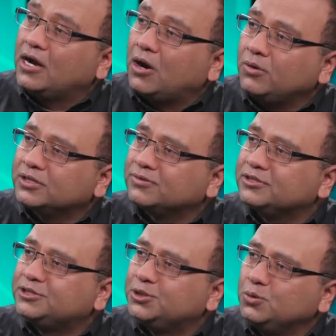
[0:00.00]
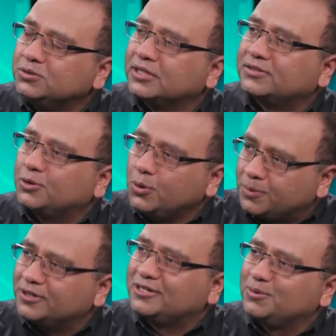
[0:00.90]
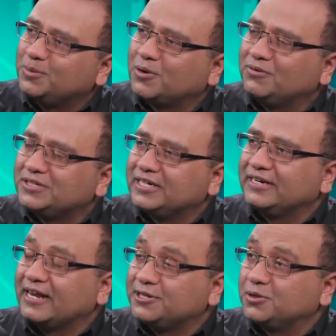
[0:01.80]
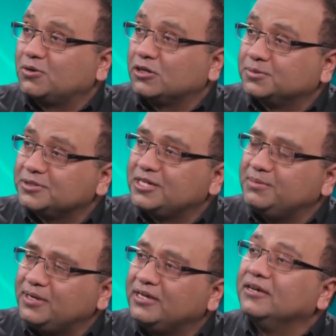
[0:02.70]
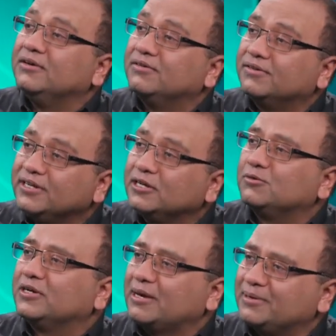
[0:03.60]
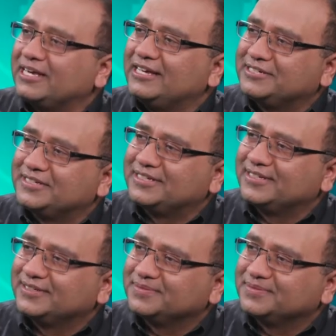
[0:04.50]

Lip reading: how does one choose the throughput to be provisioned in Azure Cosmos DB real-world applications?